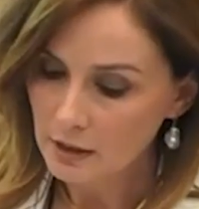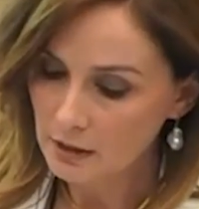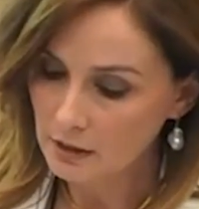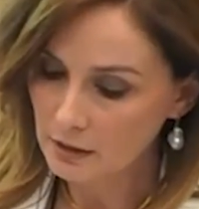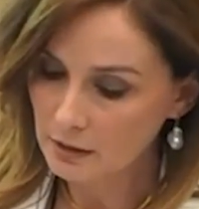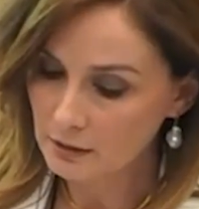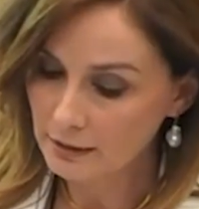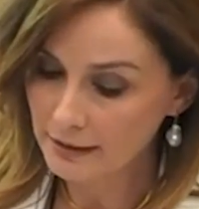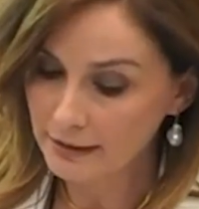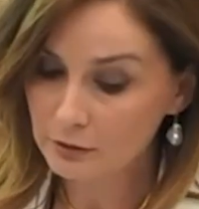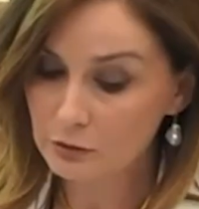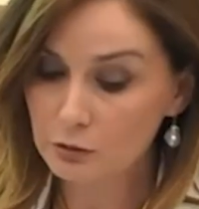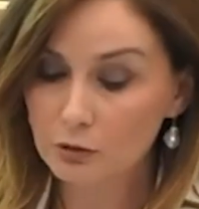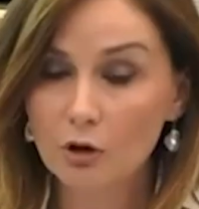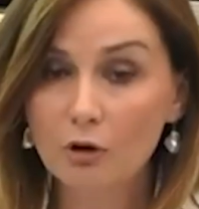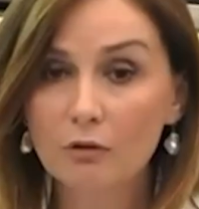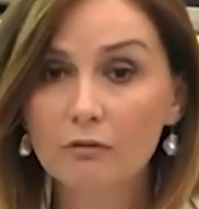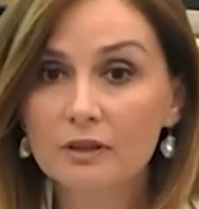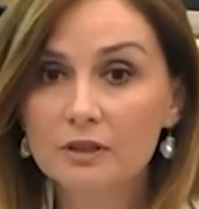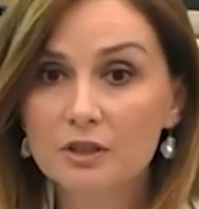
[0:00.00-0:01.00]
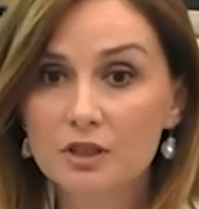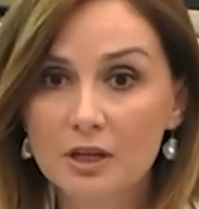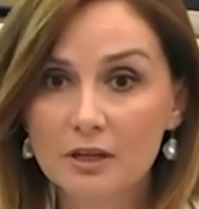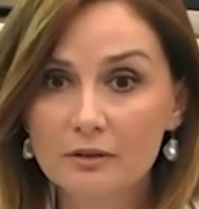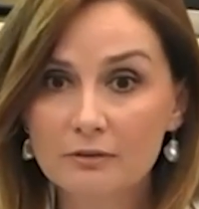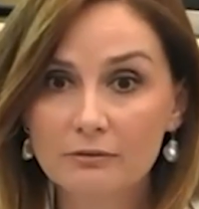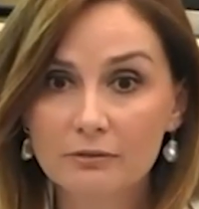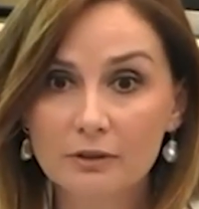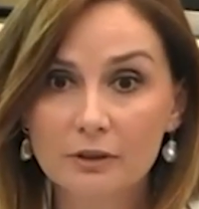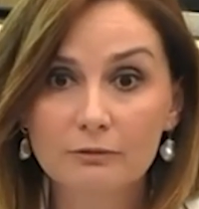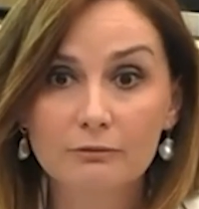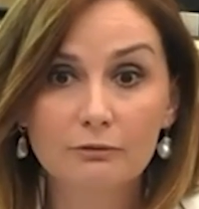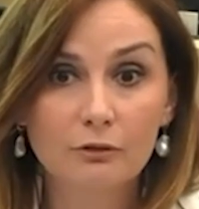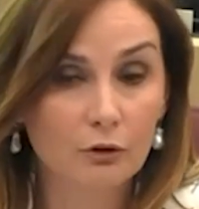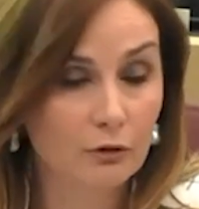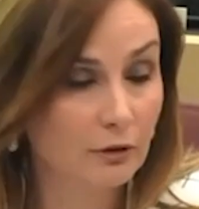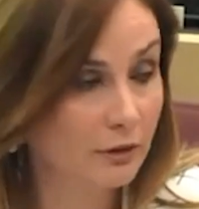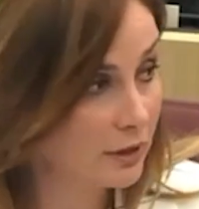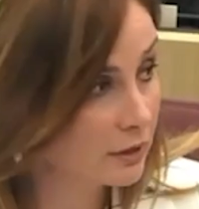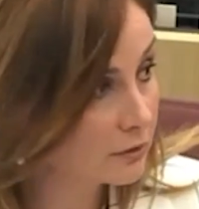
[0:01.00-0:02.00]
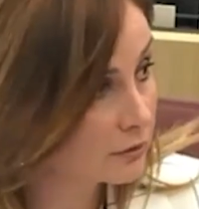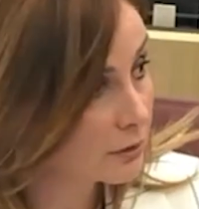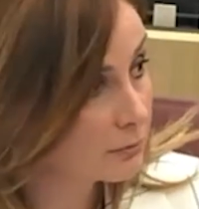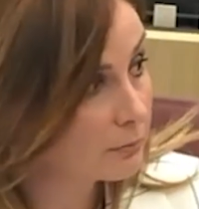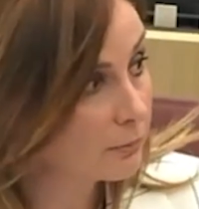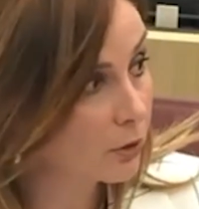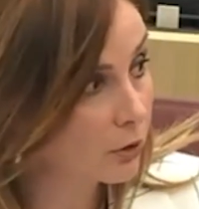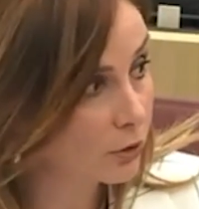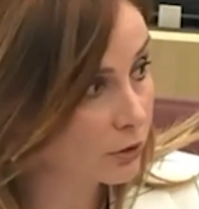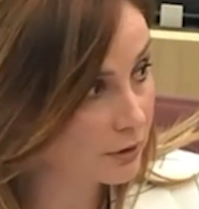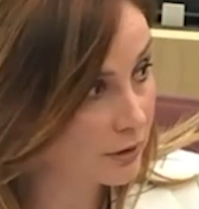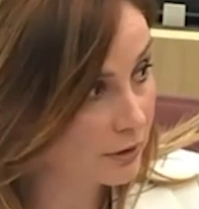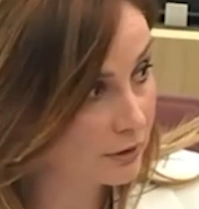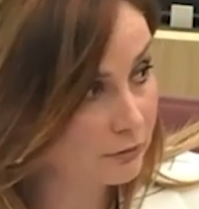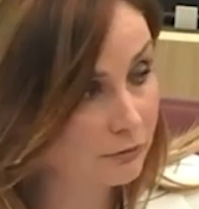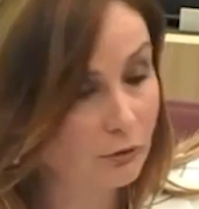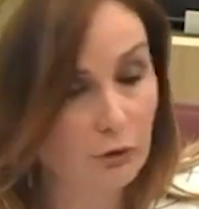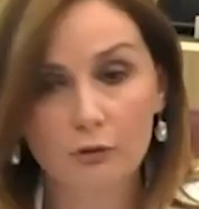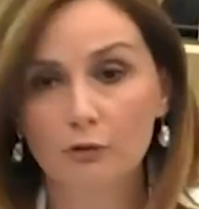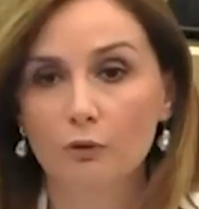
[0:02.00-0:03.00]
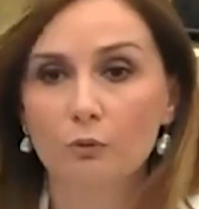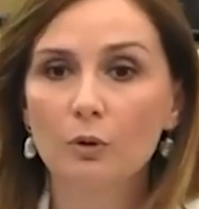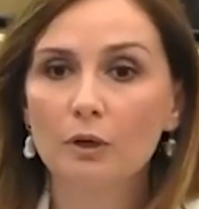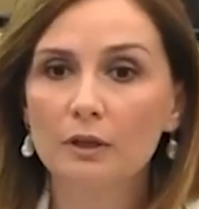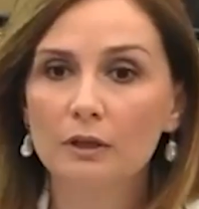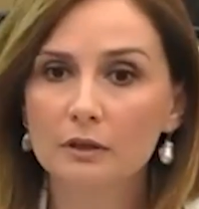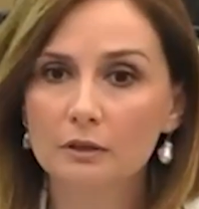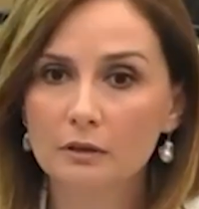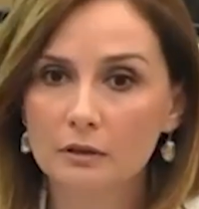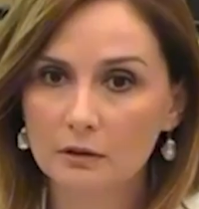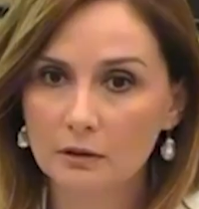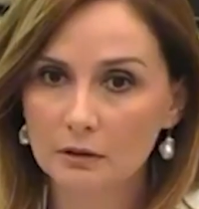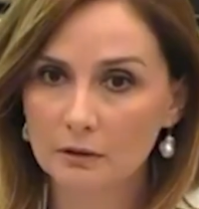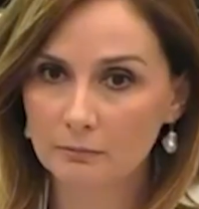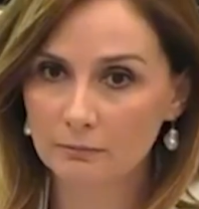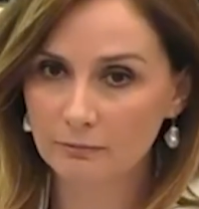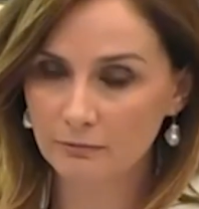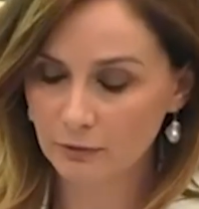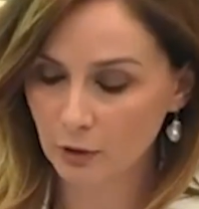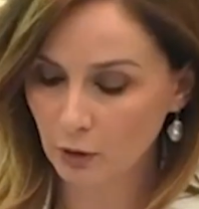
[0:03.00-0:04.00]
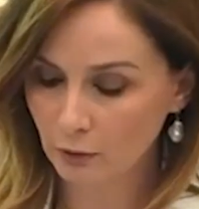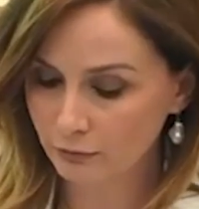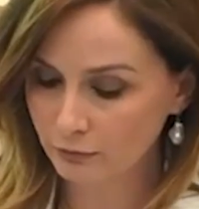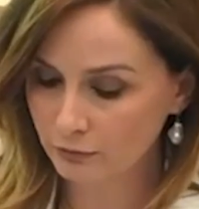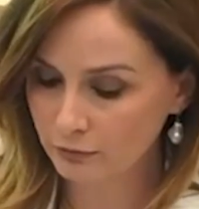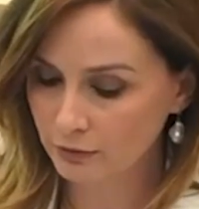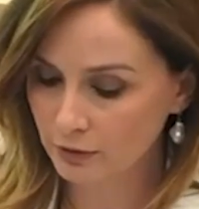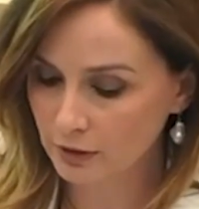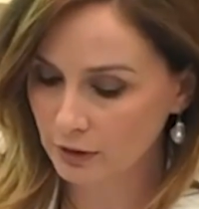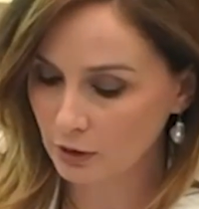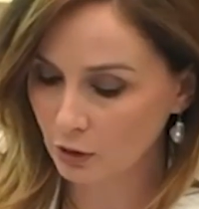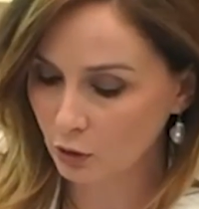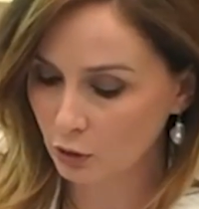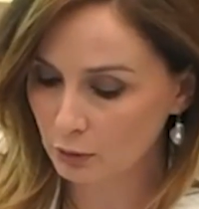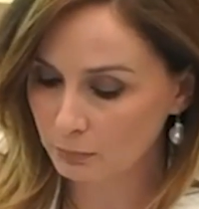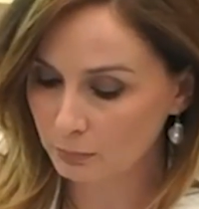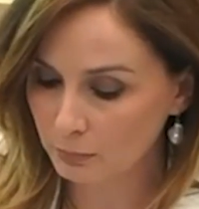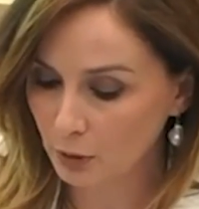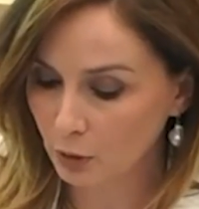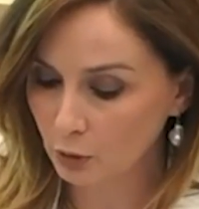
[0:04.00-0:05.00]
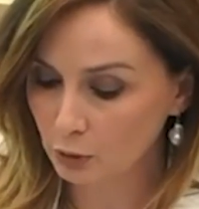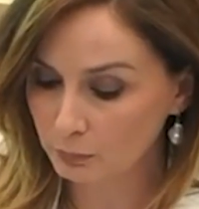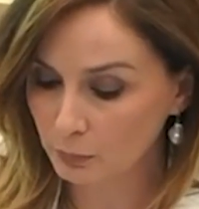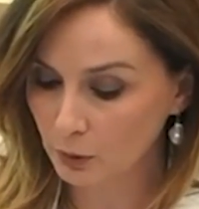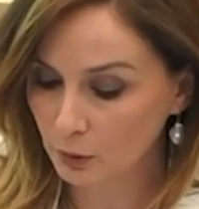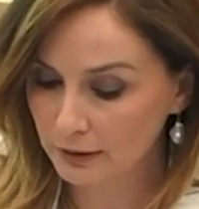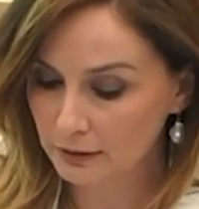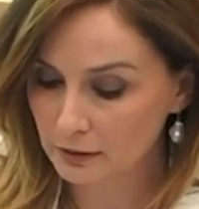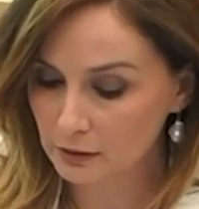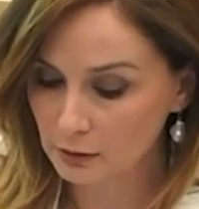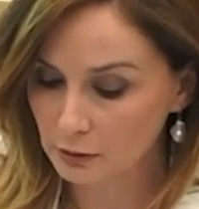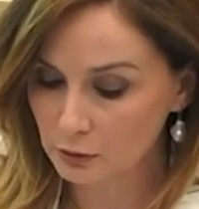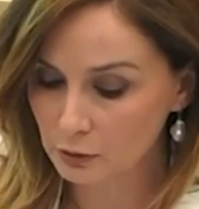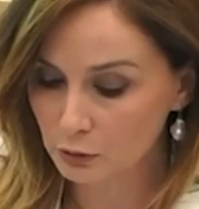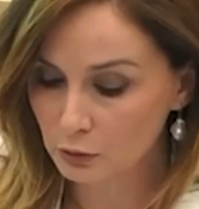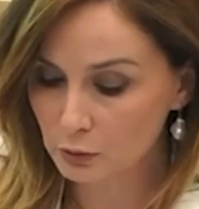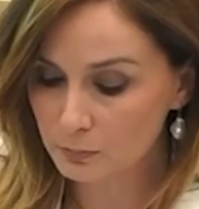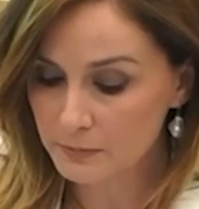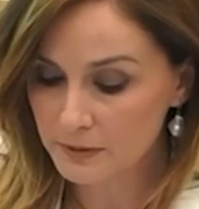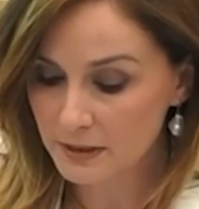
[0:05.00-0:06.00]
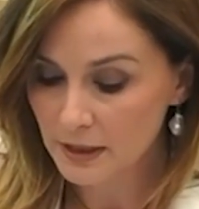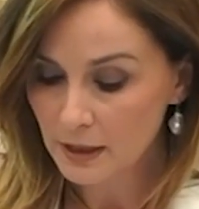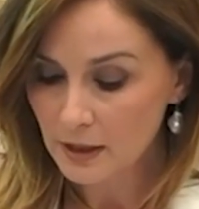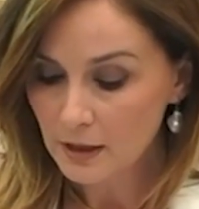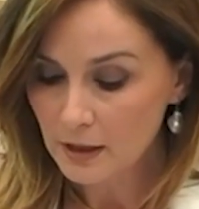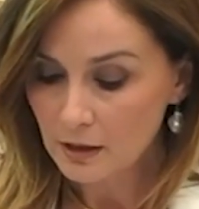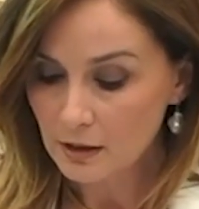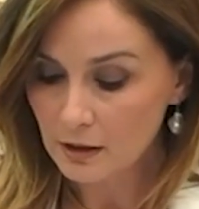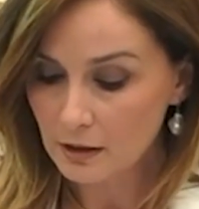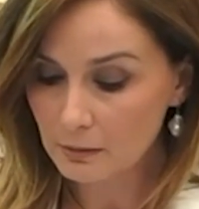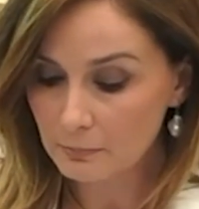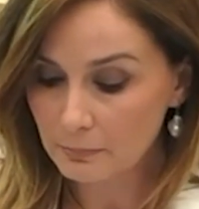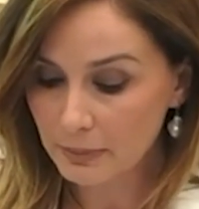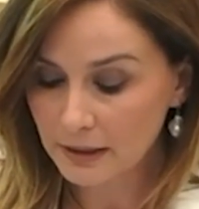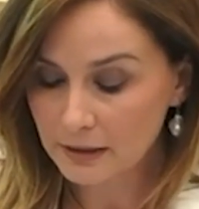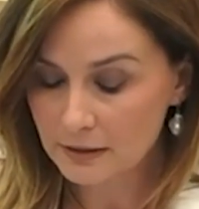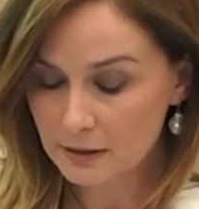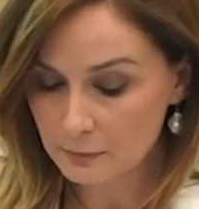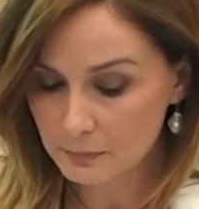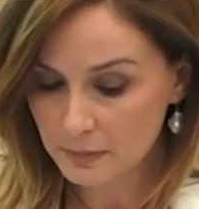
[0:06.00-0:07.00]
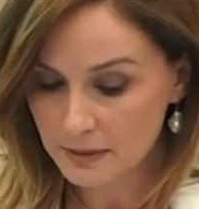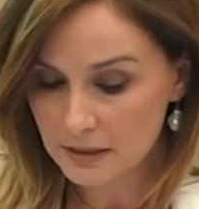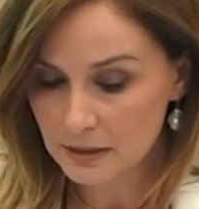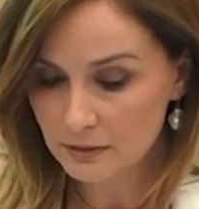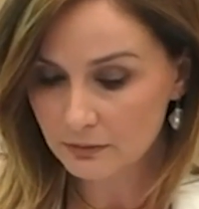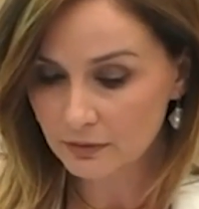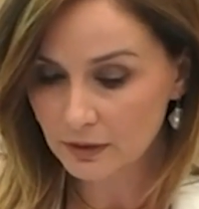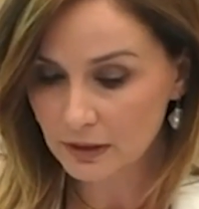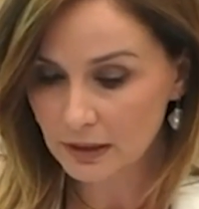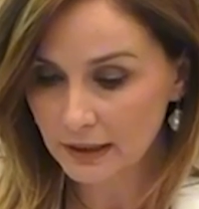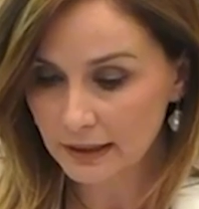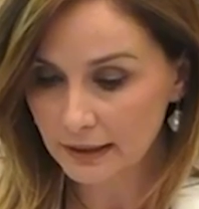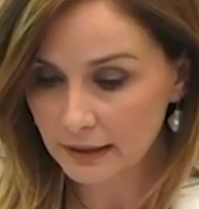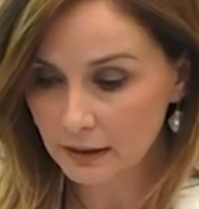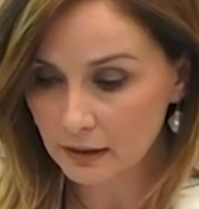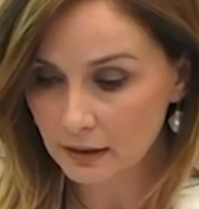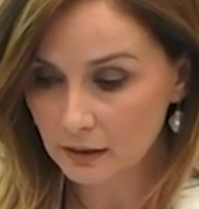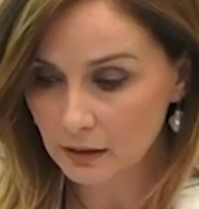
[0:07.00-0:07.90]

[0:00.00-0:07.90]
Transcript: Andrew Kovachev for that report and for the work of all political groups, but specifically